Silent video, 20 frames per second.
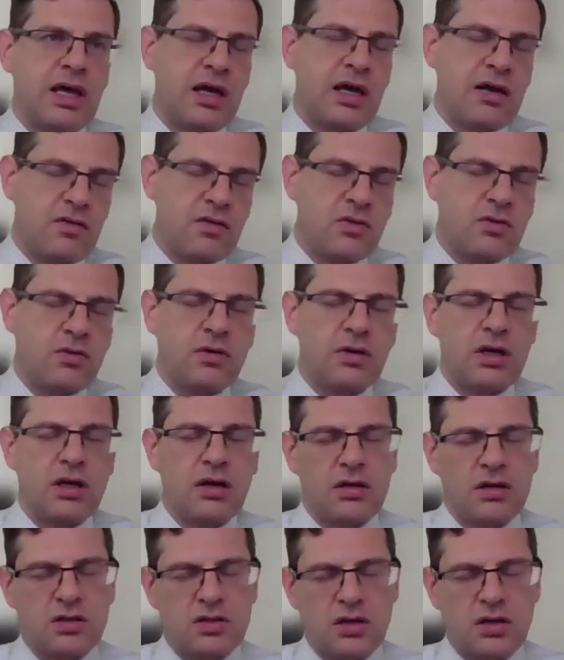the end of the school year
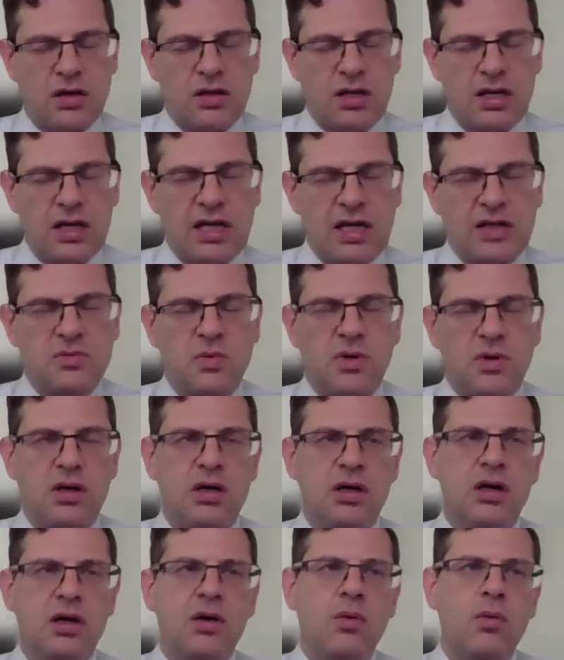and the start of the next one,
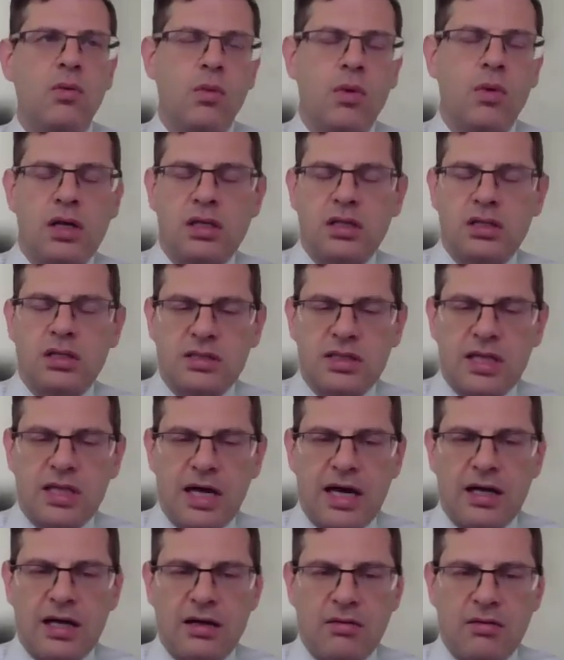what does
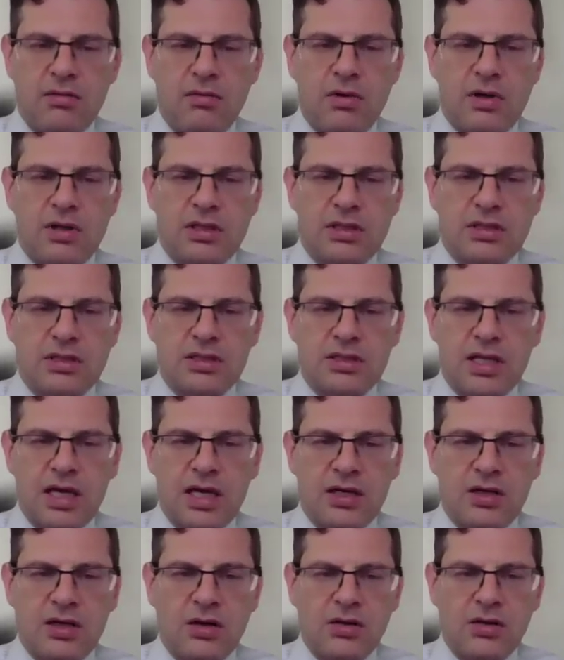the
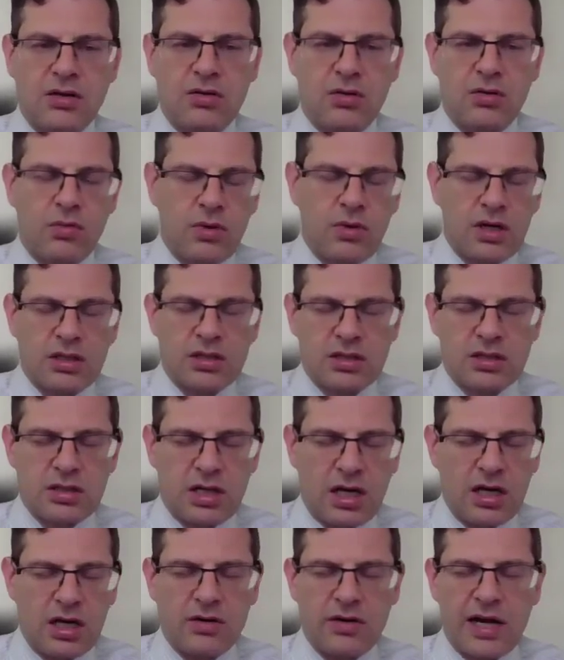ed code, or what is the
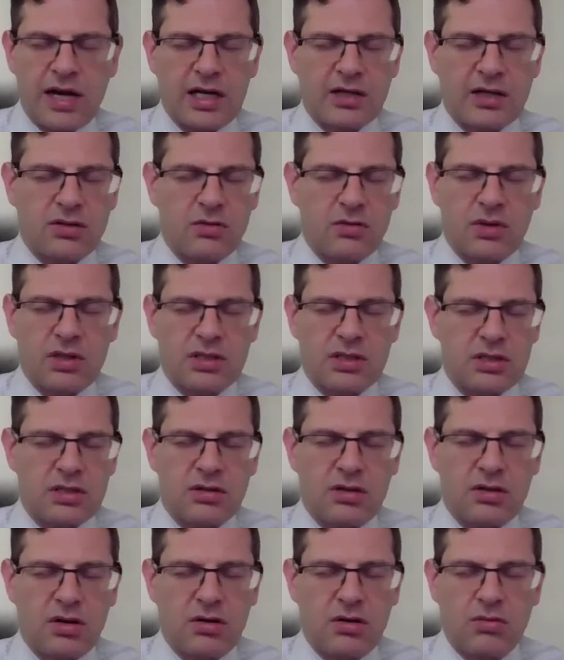contracts, or what is,
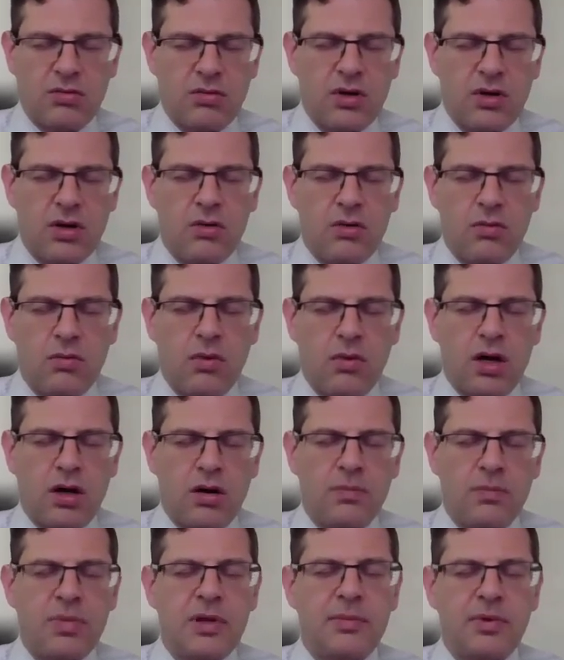what
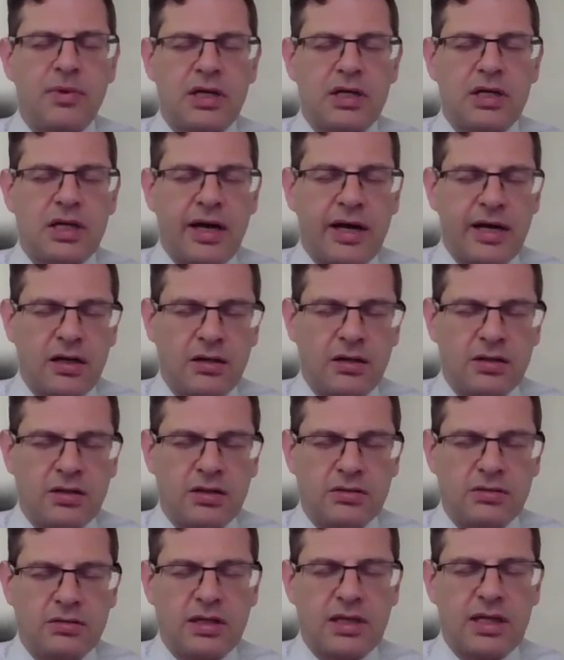are people entitled
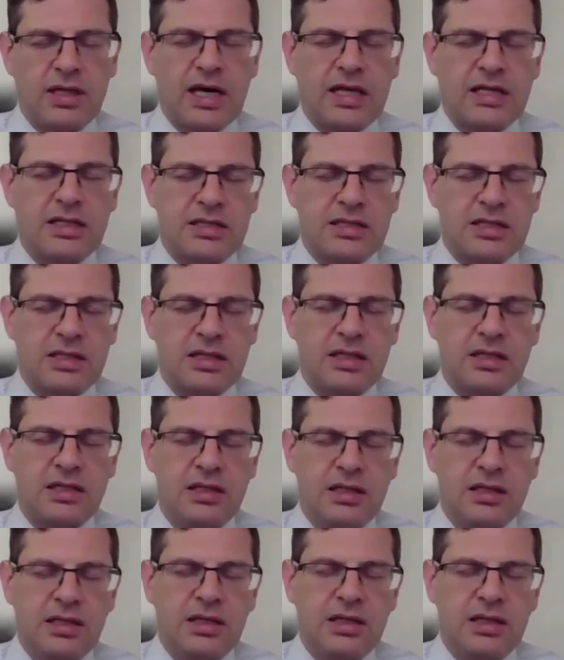to? And that's the